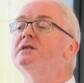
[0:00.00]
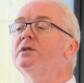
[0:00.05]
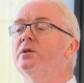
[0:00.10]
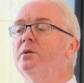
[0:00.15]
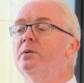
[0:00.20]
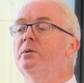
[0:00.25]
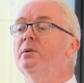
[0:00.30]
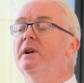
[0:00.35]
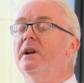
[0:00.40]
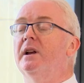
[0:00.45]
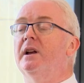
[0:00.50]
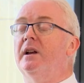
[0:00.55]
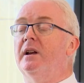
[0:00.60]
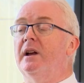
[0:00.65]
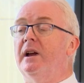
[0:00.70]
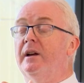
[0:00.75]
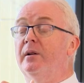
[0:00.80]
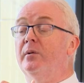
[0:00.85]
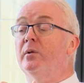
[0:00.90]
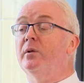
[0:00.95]
so
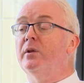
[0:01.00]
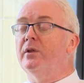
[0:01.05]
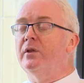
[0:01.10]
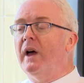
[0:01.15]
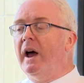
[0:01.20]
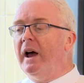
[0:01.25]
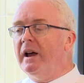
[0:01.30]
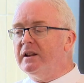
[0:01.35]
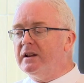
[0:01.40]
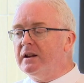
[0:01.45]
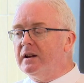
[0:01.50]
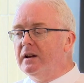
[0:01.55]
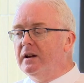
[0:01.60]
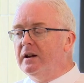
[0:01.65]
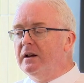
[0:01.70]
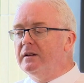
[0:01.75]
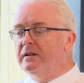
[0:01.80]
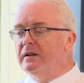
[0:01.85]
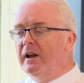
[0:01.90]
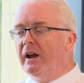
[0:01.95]

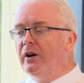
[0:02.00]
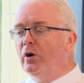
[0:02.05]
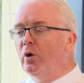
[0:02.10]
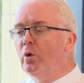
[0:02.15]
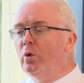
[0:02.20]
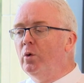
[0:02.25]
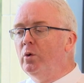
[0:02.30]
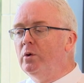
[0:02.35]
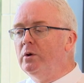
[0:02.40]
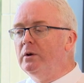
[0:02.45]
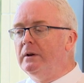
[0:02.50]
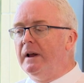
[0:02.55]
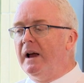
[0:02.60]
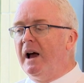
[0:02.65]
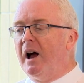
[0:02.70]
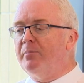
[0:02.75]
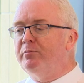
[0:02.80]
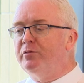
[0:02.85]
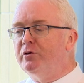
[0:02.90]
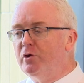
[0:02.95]
that whole
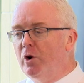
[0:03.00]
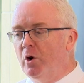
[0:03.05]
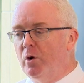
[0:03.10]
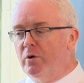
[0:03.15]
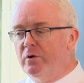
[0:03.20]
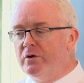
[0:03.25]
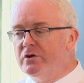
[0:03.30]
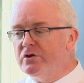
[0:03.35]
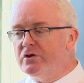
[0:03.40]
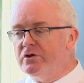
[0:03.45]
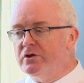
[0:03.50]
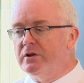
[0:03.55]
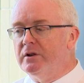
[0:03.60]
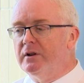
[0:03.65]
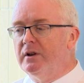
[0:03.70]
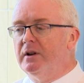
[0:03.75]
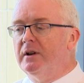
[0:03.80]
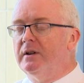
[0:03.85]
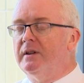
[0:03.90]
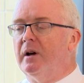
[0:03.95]
approach
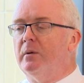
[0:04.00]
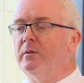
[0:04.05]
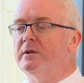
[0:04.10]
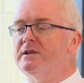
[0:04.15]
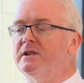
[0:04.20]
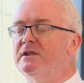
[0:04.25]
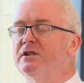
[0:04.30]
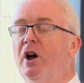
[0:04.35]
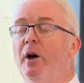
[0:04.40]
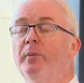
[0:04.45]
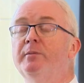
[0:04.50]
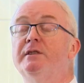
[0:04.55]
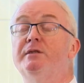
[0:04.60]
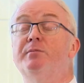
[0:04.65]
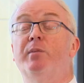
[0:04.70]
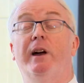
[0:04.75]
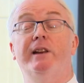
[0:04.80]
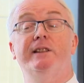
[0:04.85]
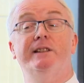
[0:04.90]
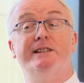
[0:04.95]
that was
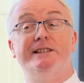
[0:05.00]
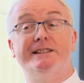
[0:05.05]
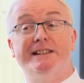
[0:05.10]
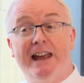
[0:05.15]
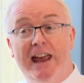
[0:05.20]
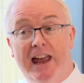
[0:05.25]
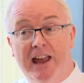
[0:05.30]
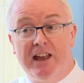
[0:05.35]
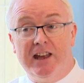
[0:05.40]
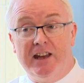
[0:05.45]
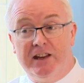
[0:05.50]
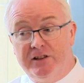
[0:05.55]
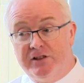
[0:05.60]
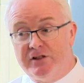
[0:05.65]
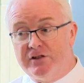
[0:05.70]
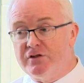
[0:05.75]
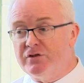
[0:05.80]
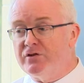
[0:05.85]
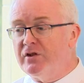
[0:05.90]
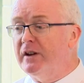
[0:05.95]
adopted by the tech
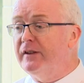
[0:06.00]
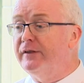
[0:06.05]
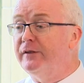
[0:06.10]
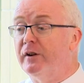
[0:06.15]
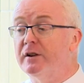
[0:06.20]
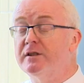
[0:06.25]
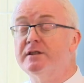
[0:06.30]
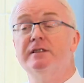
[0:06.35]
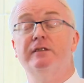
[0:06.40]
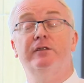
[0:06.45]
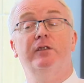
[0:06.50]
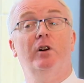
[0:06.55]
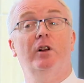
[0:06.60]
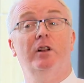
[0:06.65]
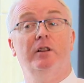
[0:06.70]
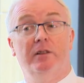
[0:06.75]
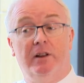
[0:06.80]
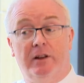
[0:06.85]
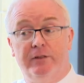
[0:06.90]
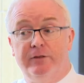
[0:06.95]
industry, first of
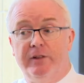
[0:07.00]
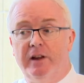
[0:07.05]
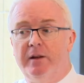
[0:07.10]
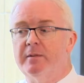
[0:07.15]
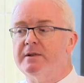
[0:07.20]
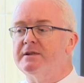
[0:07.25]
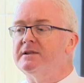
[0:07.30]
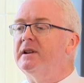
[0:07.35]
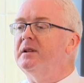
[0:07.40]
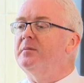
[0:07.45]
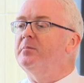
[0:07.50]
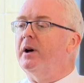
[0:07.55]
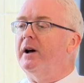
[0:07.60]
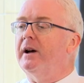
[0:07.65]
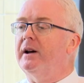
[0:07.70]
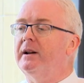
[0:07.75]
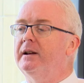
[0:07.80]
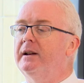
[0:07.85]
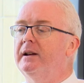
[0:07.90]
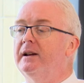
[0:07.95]
all and famously
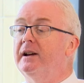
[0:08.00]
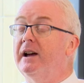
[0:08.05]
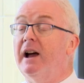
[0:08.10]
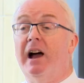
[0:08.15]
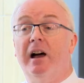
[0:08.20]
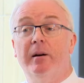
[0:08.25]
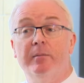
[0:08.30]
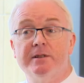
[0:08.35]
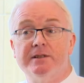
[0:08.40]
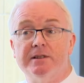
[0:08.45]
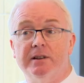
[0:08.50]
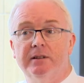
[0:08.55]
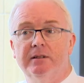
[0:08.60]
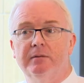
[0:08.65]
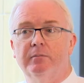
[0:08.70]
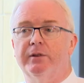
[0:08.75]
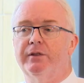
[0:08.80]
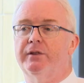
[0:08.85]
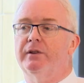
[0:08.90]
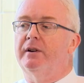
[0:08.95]
by
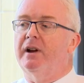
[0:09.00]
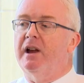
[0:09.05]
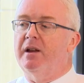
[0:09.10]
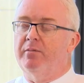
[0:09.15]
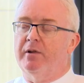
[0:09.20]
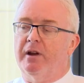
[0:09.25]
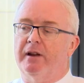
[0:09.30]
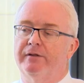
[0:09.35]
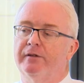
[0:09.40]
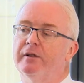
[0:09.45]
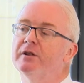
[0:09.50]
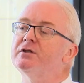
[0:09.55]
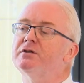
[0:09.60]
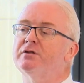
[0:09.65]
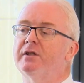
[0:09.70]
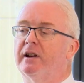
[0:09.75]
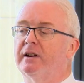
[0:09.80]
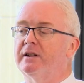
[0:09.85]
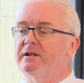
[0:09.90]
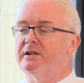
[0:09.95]
Amazon with their API first
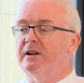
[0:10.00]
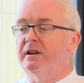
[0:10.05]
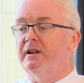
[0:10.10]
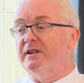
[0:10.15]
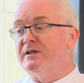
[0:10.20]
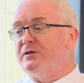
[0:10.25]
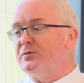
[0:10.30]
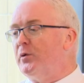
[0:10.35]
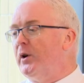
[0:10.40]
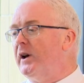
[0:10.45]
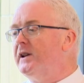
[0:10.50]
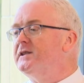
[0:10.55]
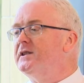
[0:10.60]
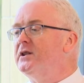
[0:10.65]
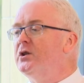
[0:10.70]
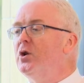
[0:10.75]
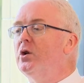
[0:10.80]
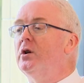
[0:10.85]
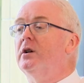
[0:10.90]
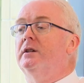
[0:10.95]
strategy, it spread to
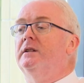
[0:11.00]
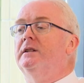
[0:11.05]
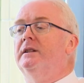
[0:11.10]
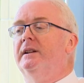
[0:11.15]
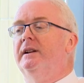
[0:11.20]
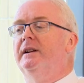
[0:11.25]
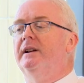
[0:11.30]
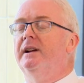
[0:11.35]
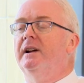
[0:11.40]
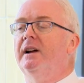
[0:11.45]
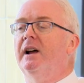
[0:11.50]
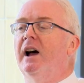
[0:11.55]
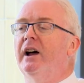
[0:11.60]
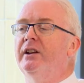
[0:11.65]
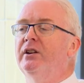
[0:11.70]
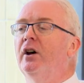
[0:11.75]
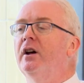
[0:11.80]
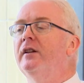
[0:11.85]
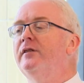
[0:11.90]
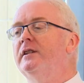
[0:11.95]
Google.
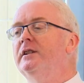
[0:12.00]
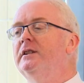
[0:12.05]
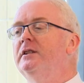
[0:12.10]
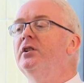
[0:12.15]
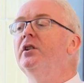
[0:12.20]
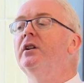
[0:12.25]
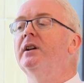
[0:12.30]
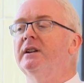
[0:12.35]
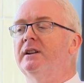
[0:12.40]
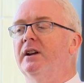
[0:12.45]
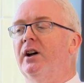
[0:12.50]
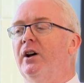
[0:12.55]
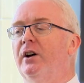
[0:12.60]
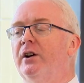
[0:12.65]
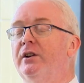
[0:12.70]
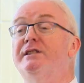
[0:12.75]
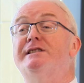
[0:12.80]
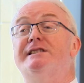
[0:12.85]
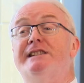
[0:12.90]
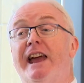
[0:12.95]
And now if you look at
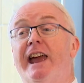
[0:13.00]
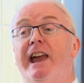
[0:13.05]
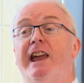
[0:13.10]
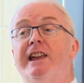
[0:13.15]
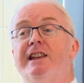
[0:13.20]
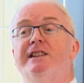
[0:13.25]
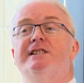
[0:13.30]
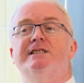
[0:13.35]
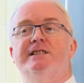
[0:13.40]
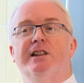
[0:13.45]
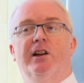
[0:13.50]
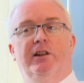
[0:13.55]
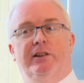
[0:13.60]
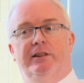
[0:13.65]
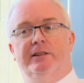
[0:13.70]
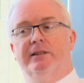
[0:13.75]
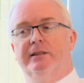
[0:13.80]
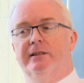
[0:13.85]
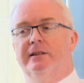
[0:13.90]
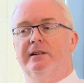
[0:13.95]
how tech is
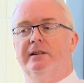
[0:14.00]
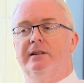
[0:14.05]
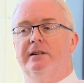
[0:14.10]
done,